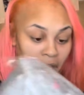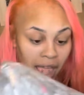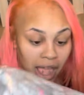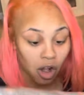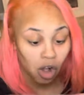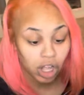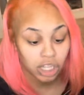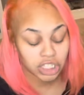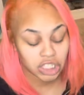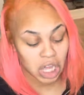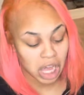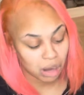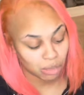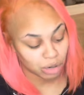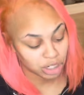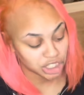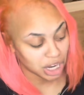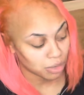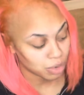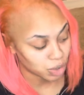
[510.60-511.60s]
Also, I
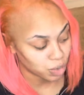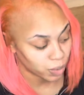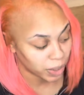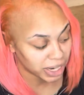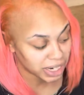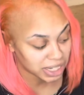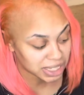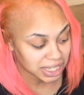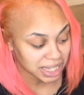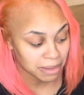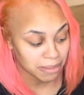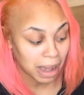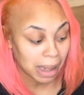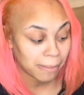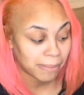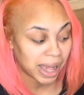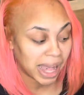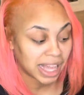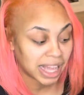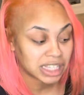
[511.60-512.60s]
wish I would have waited to get my
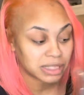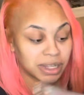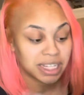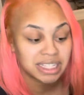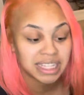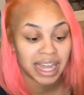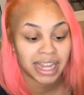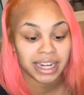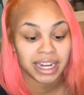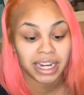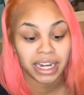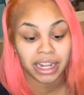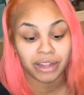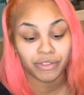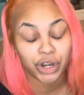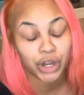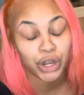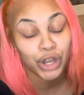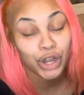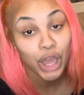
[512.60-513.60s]
box because I didn't
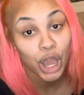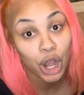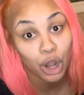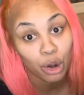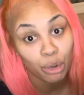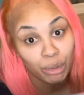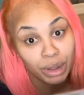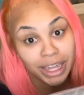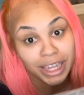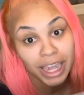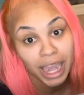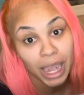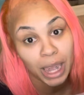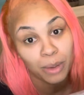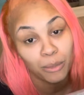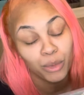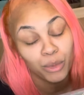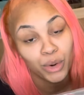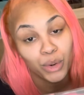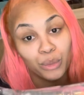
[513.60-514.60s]
even know it
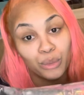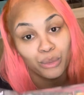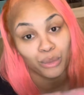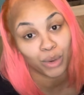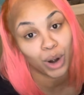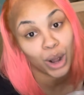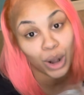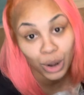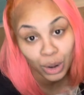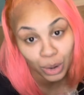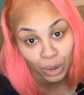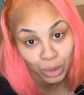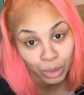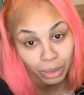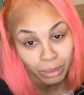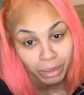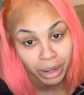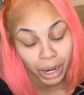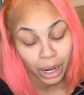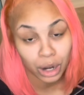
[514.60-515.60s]
came with a
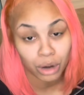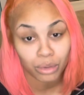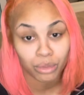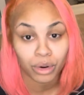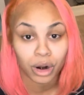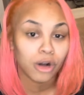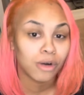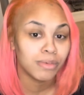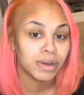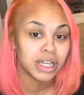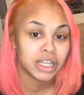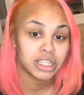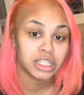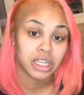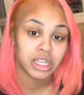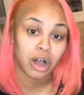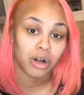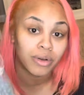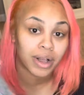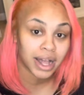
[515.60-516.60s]
robe. And her robe looks
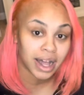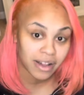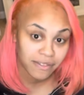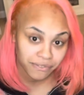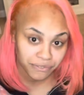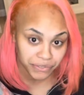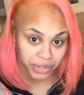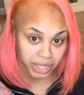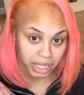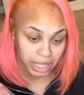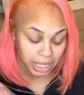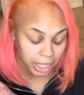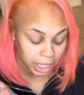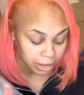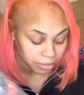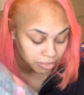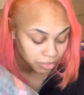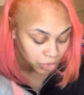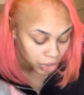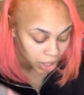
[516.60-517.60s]
so comfy.
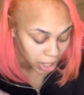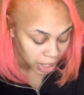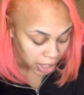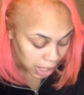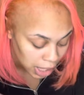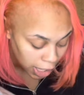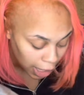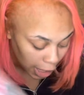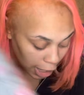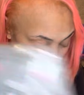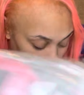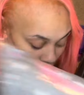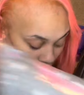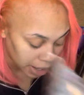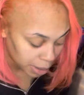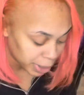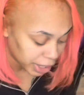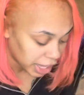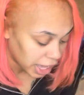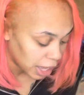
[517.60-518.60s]

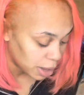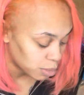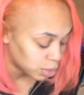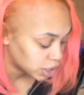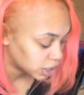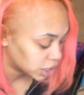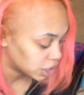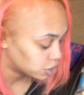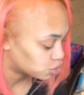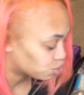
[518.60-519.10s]
It came with this